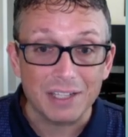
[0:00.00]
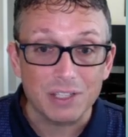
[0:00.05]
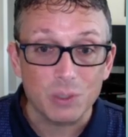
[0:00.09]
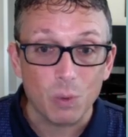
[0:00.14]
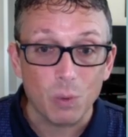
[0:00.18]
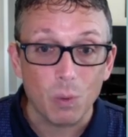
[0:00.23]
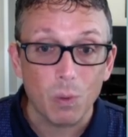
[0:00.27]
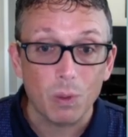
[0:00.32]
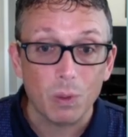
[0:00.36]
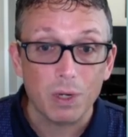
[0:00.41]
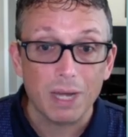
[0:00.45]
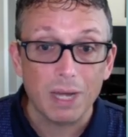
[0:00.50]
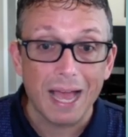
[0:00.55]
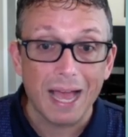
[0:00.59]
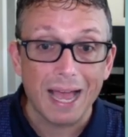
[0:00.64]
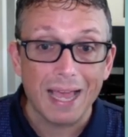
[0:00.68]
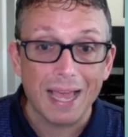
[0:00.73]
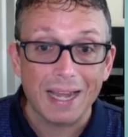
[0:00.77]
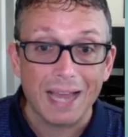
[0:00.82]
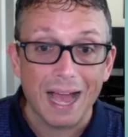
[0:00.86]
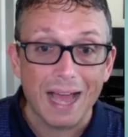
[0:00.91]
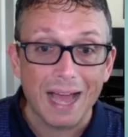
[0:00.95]
So where
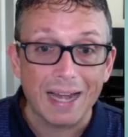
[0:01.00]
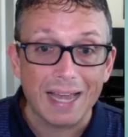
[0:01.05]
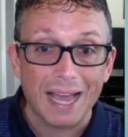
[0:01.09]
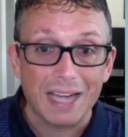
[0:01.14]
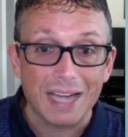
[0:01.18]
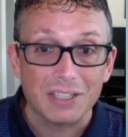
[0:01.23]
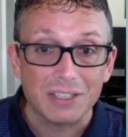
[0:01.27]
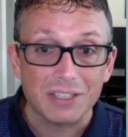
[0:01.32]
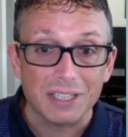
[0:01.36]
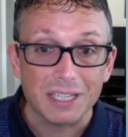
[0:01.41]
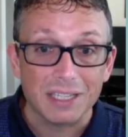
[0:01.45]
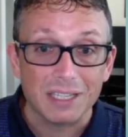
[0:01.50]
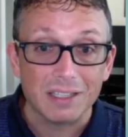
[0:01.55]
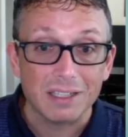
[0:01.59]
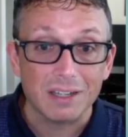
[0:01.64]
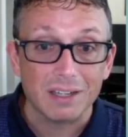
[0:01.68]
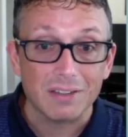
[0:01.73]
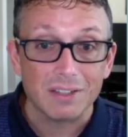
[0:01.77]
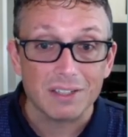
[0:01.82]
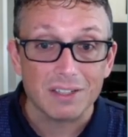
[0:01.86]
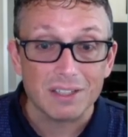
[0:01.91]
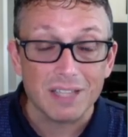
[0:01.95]
I'd actually click
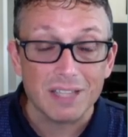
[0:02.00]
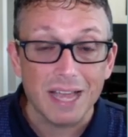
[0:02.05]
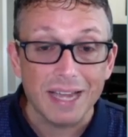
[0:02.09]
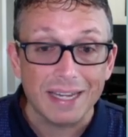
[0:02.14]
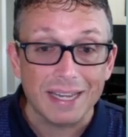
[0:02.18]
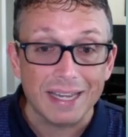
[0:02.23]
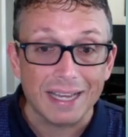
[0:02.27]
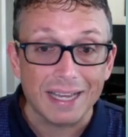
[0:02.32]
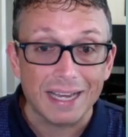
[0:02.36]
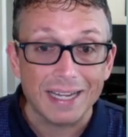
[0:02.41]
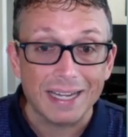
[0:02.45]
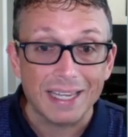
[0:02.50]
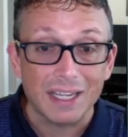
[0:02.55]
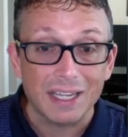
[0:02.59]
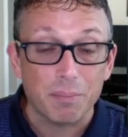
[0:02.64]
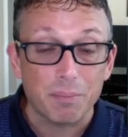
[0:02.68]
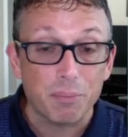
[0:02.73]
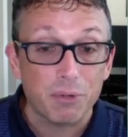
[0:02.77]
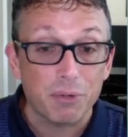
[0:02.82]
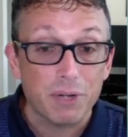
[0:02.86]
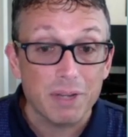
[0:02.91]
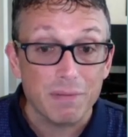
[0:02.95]
on the slide deck, I'd get a
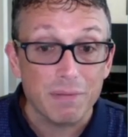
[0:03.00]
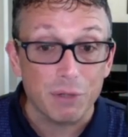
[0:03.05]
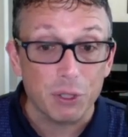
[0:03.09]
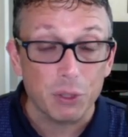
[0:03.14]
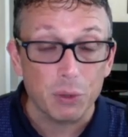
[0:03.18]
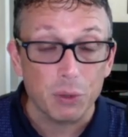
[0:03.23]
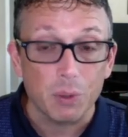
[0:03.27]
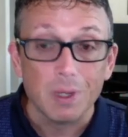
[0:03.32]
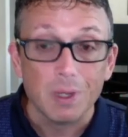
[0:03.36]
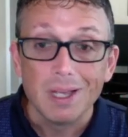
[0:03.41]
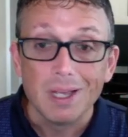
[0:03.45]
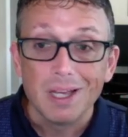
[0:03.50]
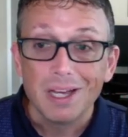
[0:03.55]
preview